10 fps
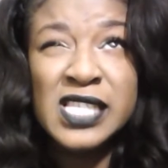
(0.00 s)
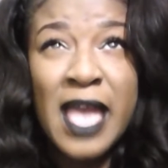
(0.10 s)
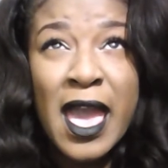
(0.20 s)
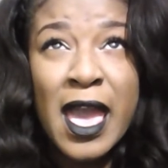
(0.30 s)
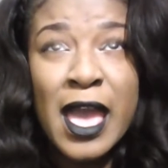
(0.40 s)

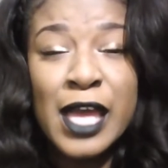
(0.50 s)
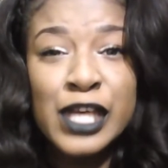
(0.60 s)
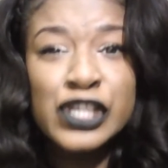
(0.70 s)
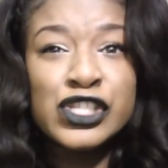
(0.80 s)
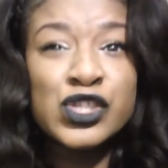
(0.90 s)
hair
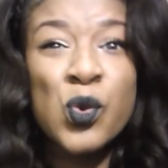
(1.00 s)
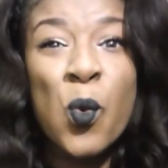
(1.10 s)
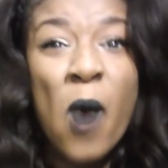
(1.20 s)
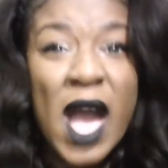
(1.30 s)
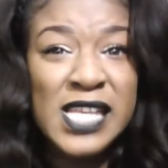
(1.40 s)

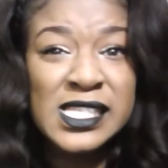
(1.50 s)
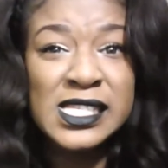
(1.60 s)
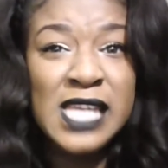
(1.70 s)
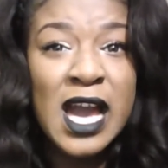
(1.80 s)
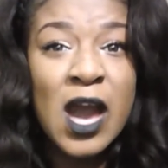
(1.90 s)
twice
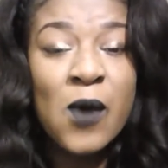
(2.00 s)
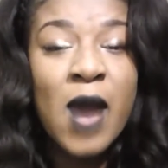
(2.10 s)
now.